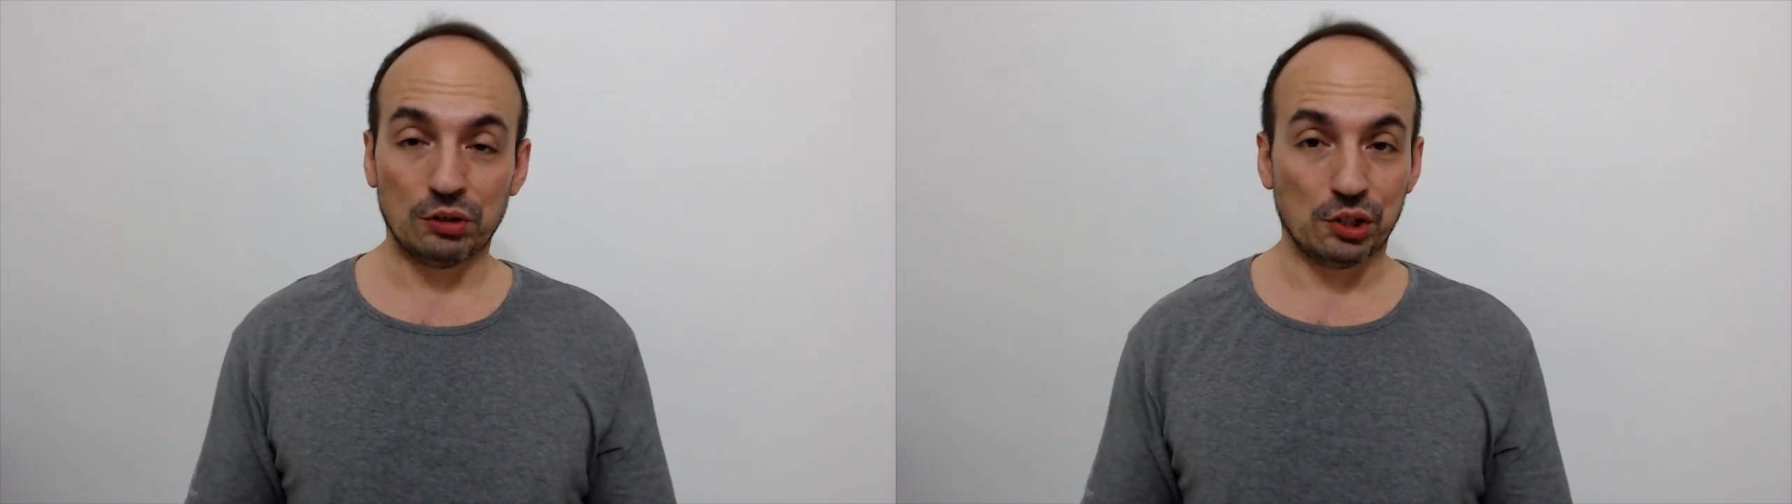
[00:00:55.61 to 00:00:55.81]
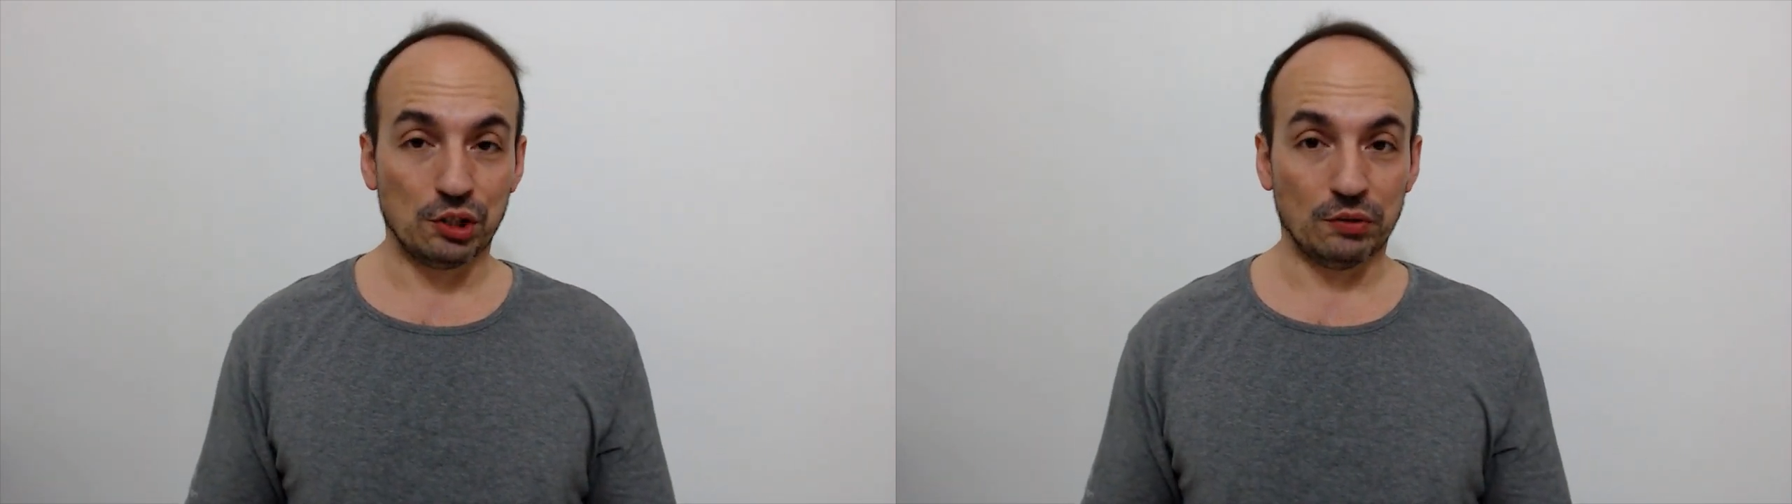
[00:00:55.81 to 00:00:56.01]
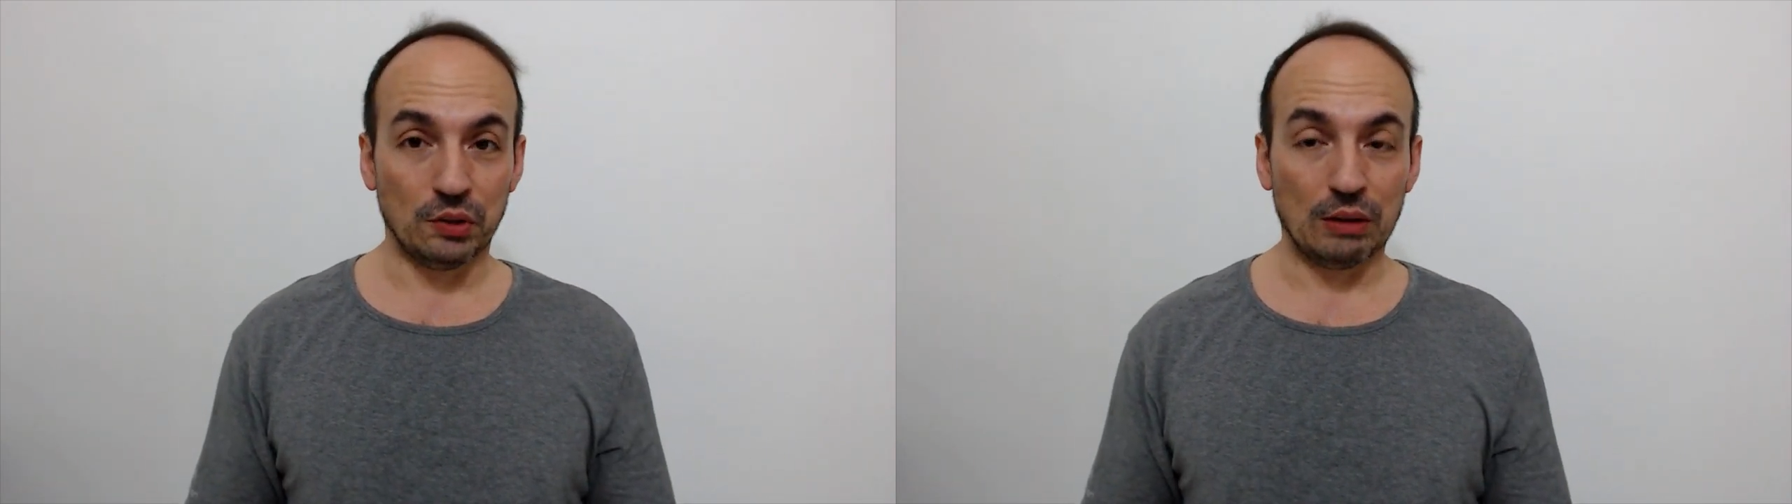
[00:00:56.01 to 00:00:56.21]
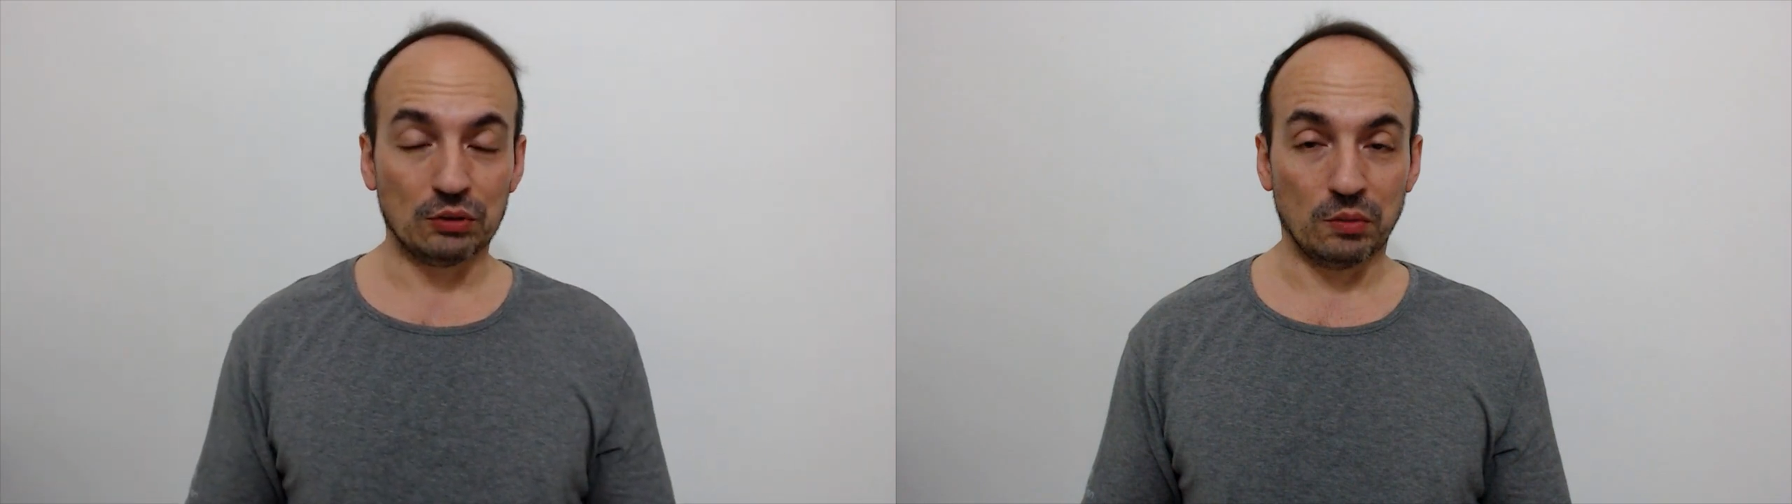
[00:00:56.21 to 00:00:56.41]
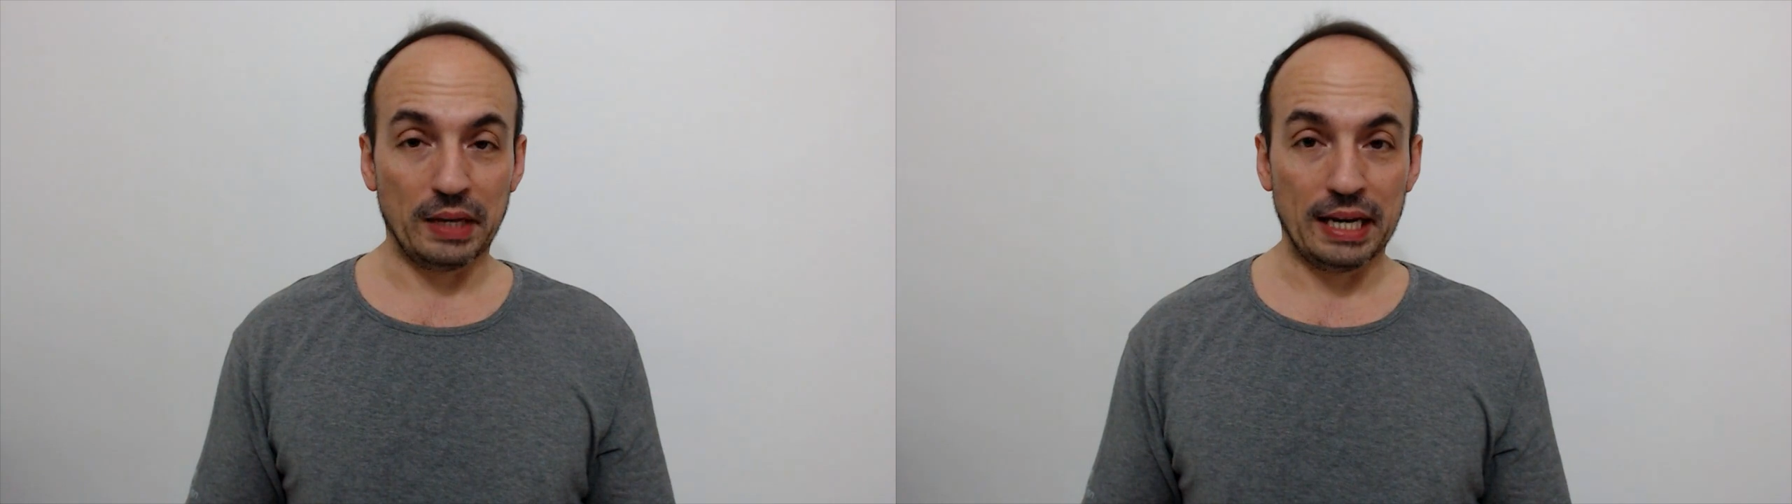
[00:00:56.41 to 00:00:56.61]
show you how to
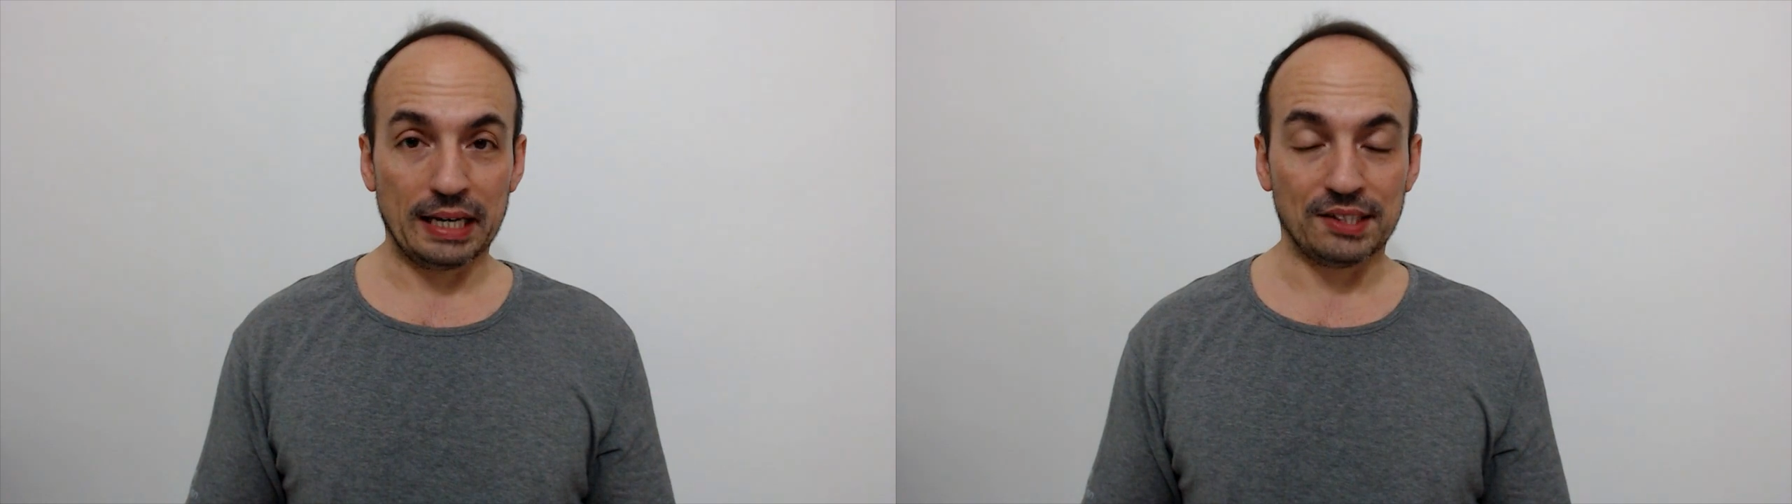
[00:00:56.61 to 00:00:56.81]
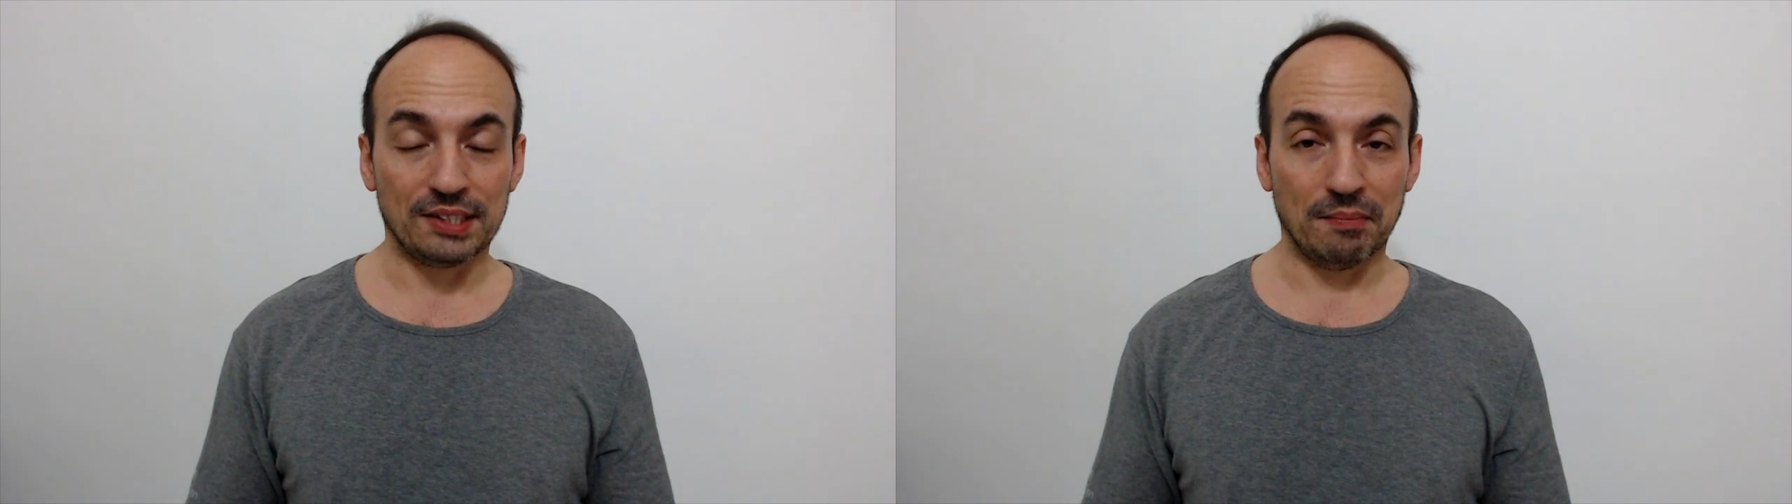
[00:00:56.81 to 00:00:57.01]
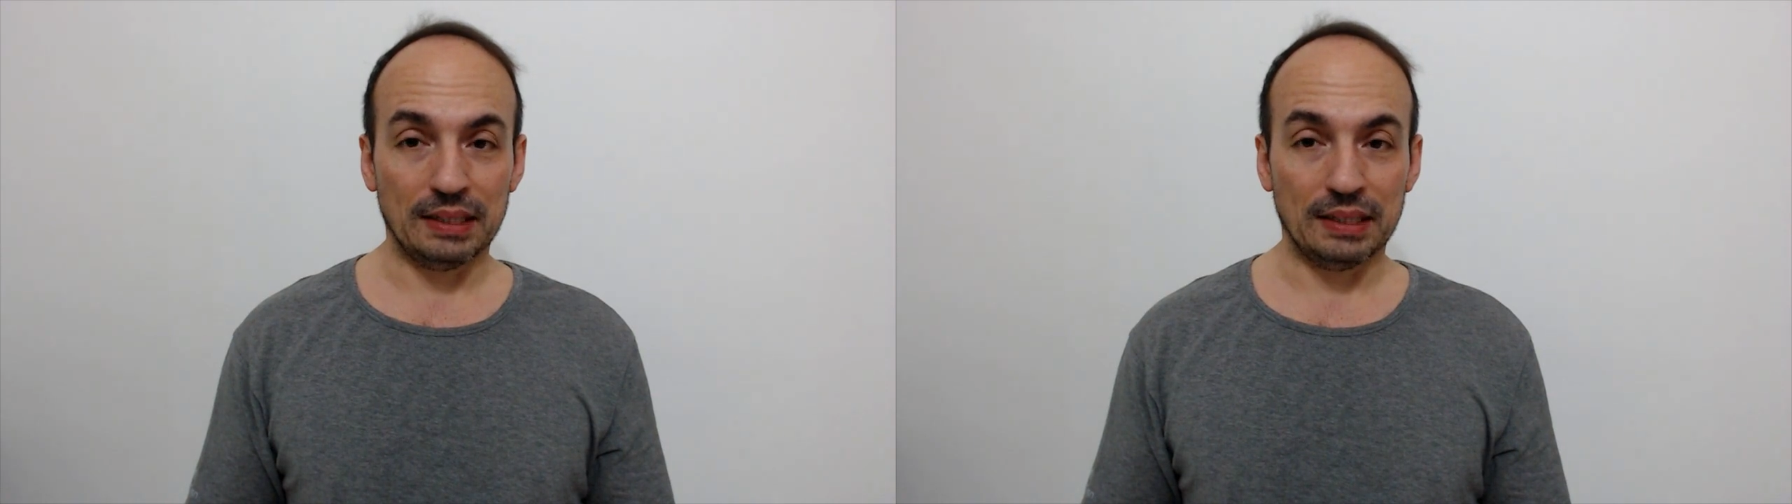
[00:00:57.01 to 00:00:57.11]
make some